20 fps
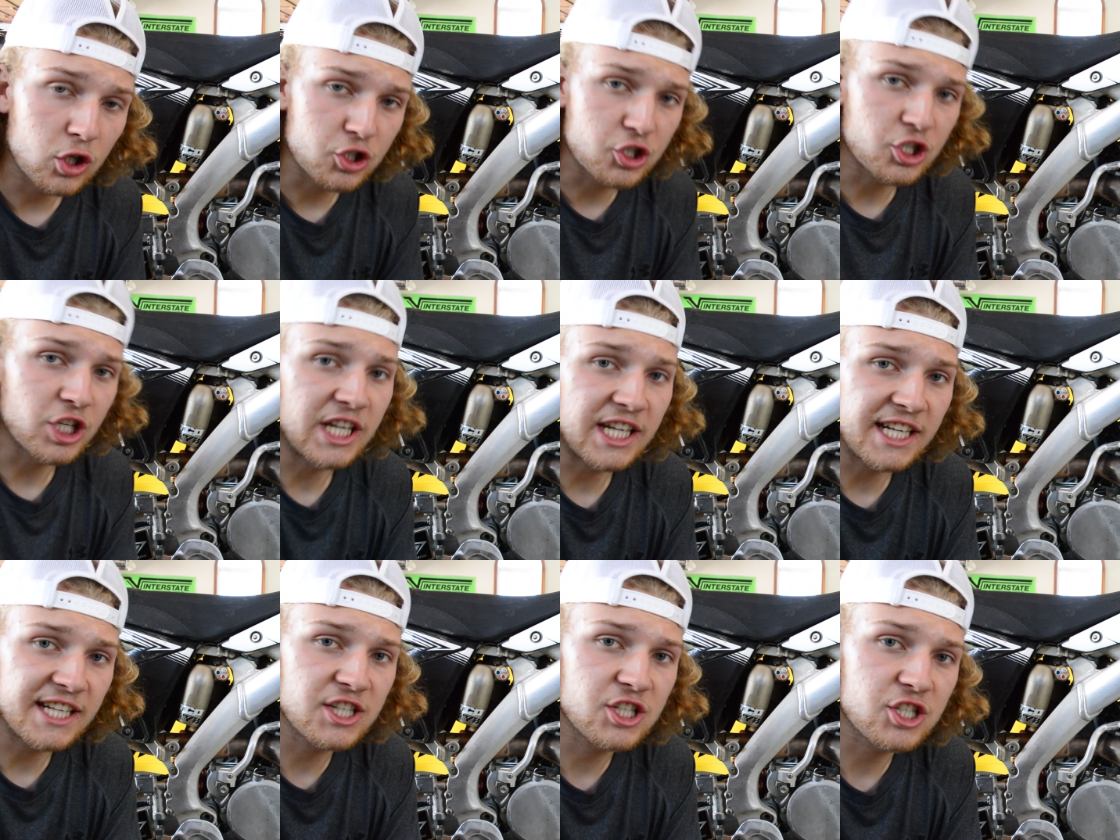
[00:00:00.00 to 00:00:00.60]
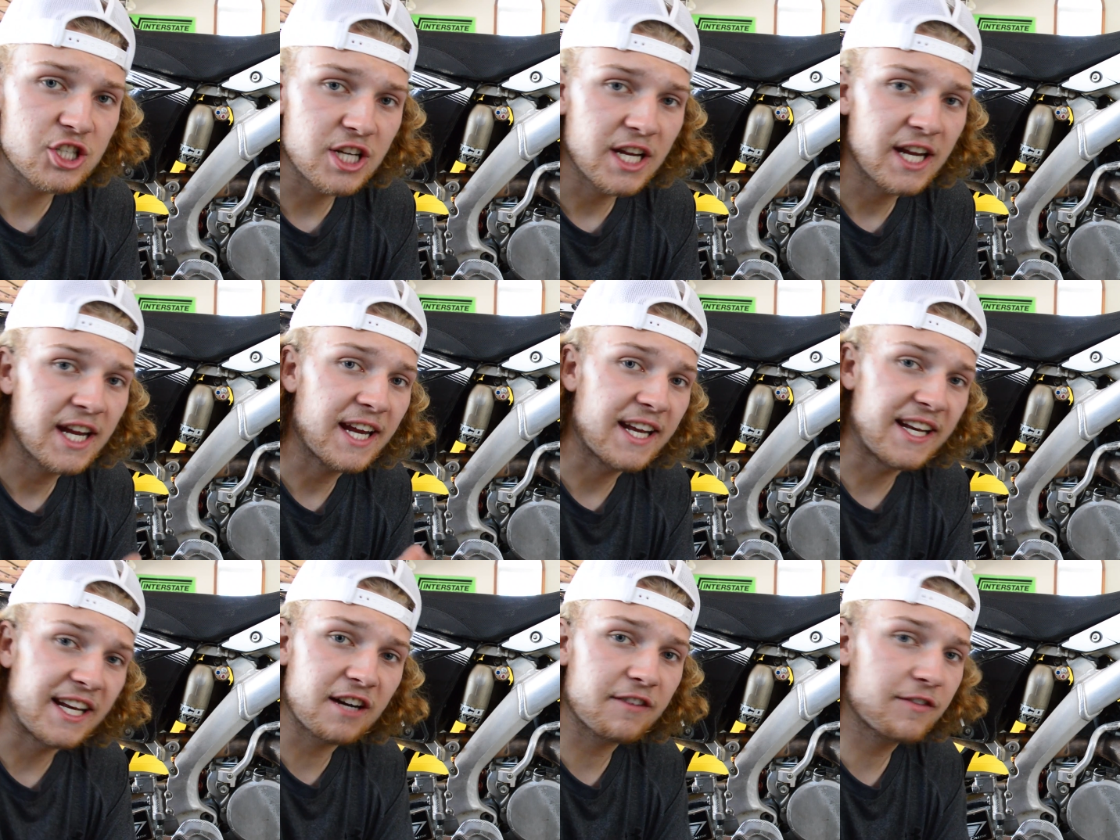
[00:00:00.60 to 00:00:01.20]
changed,
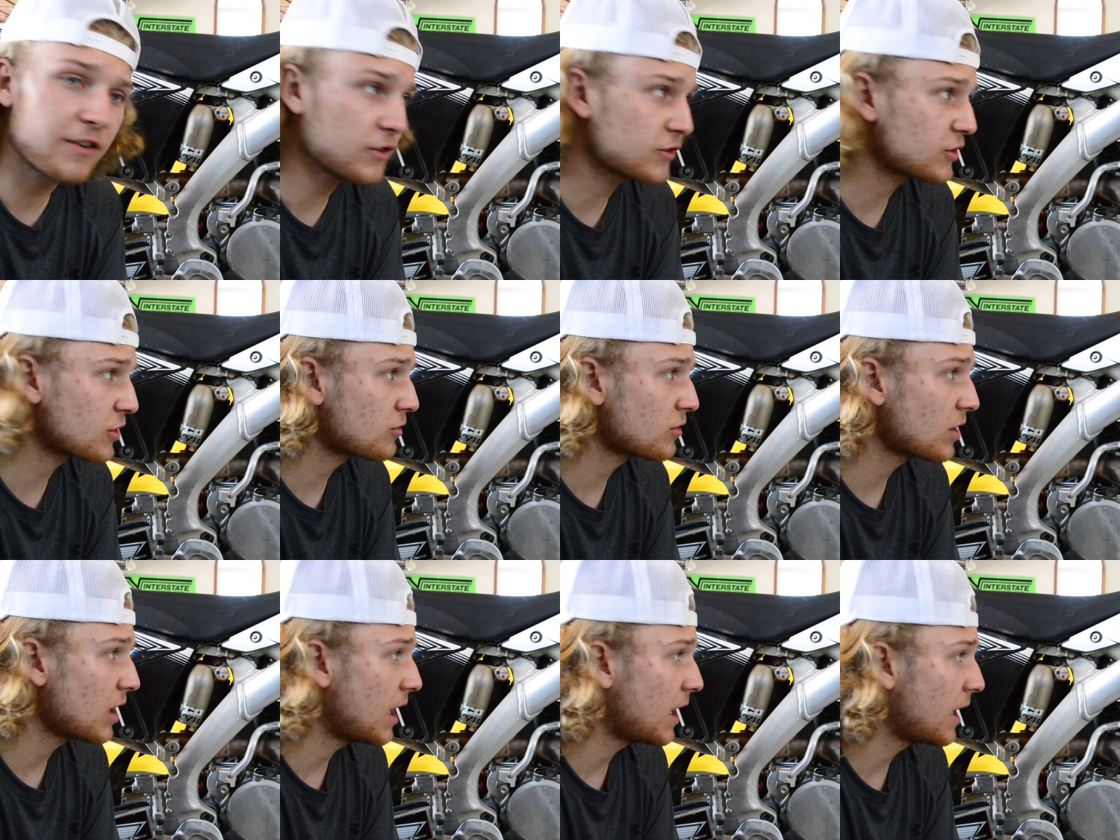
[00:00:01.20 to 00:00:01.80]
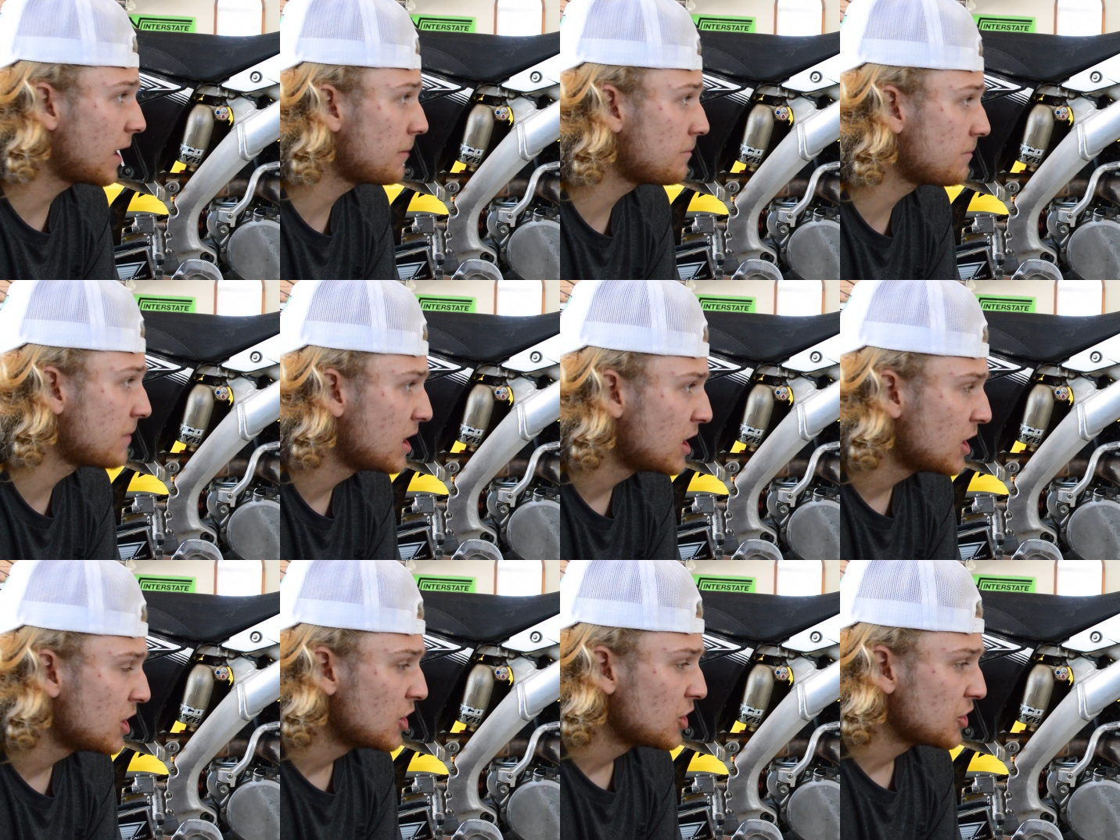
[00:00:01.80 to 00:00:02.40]
and air filter.
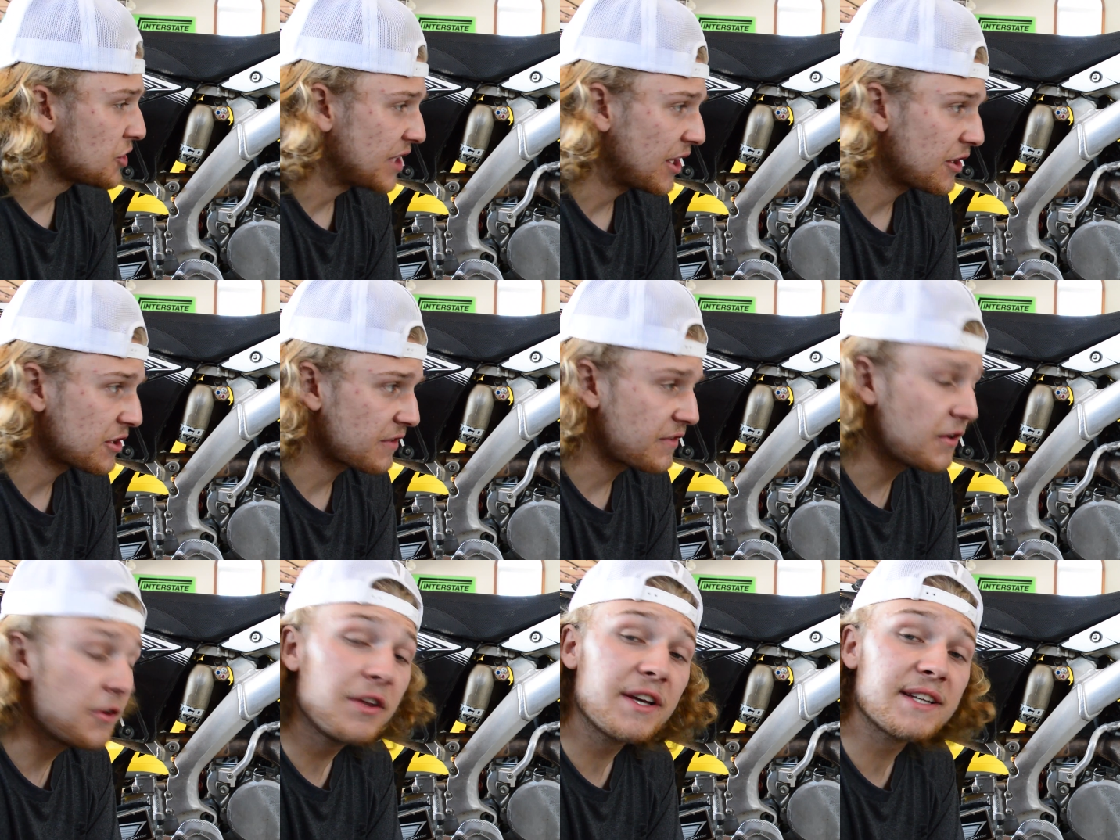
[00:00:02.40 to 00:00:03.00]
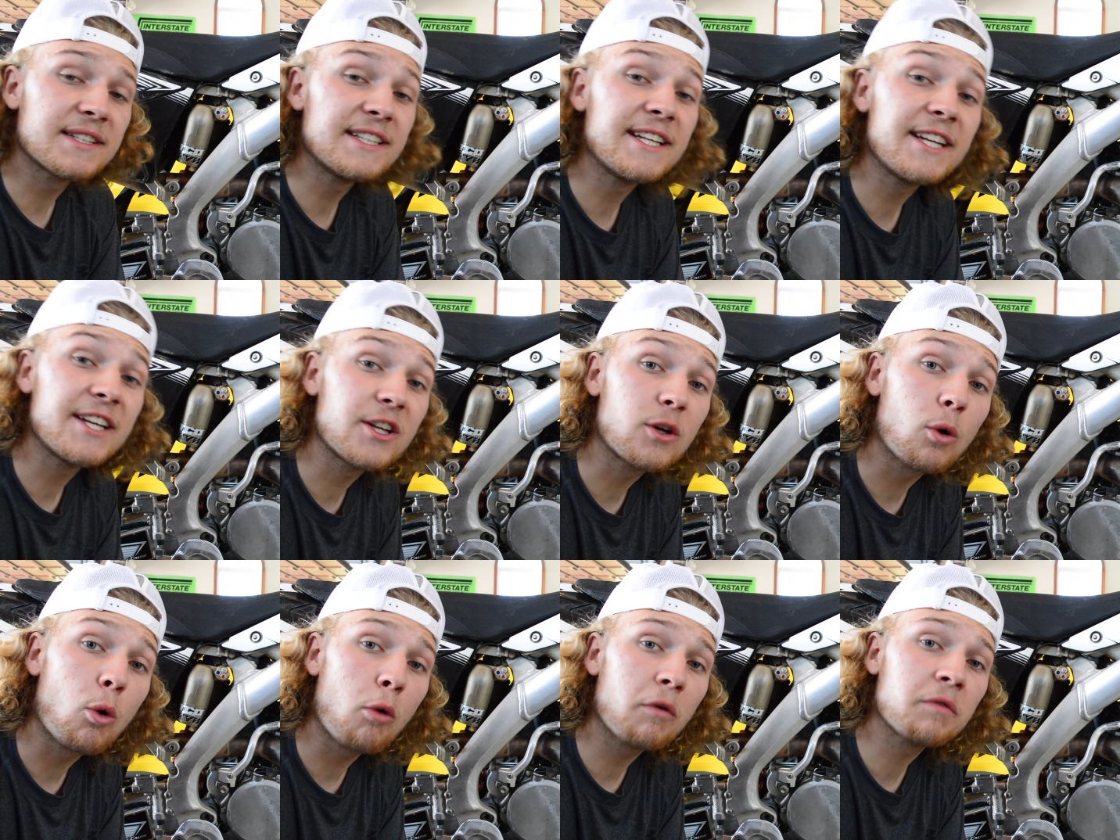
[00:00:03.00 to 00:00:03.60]
So now there's a few things I need to
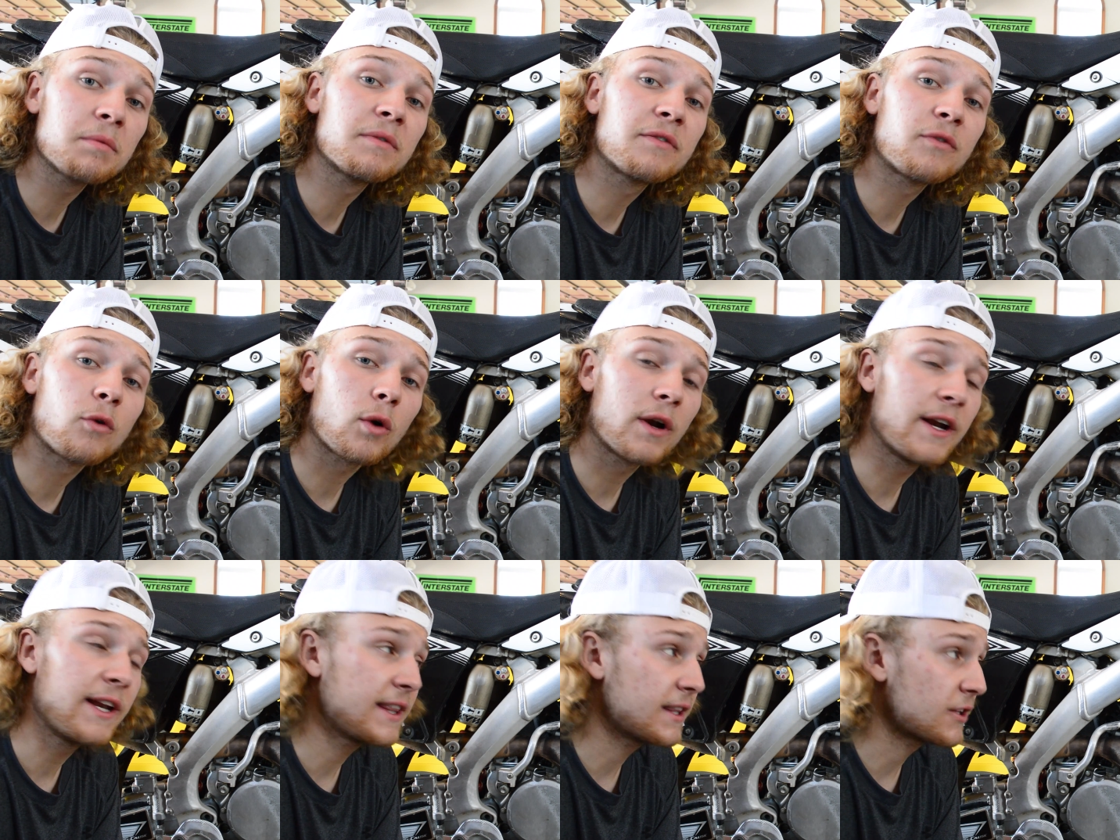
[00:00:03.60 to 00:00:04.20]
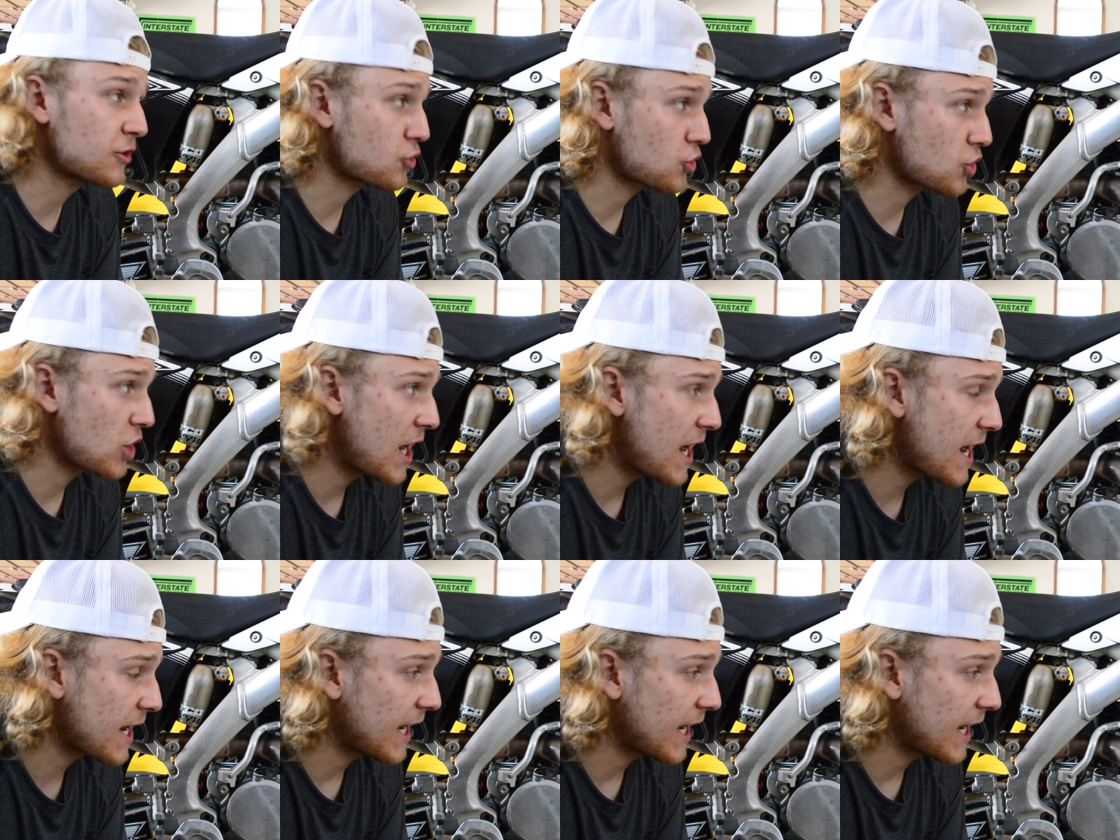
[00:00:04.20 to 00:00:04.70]
go over before hitting the track.